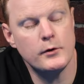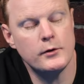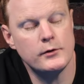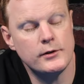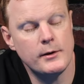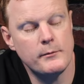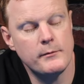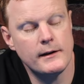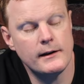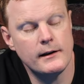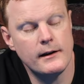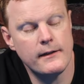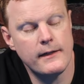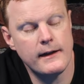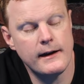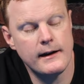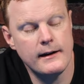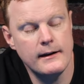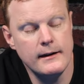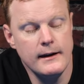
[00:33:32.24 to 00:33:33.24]
or something like
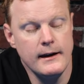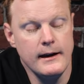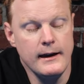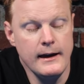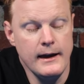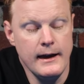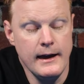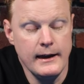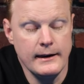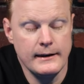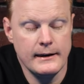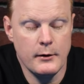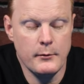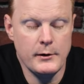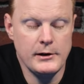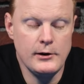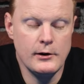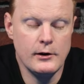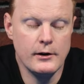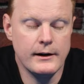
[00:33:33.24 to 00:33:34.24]
that. Now
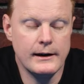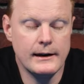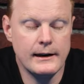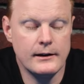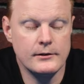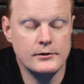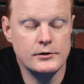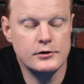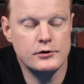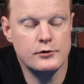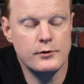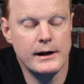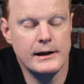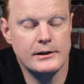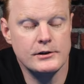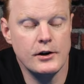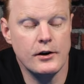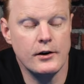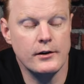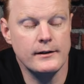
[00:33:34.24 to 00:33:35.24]
when you look at it
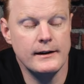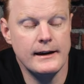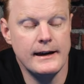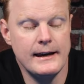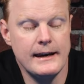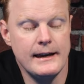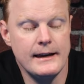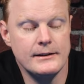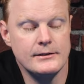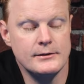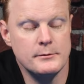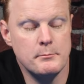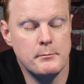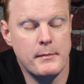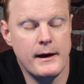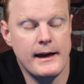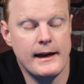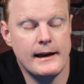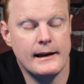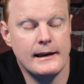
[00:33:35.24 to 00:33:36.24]
straight on, it is
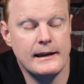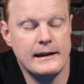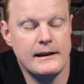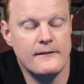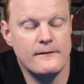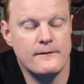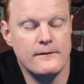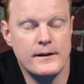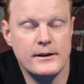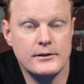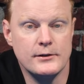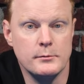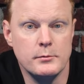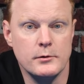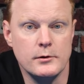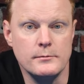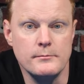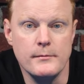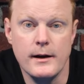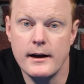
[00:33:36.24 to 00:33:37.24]
barely
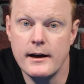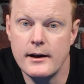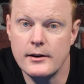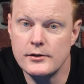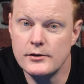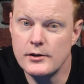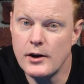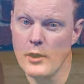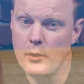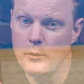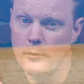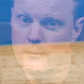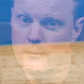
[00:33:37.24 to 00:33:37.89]
visible. Uh, so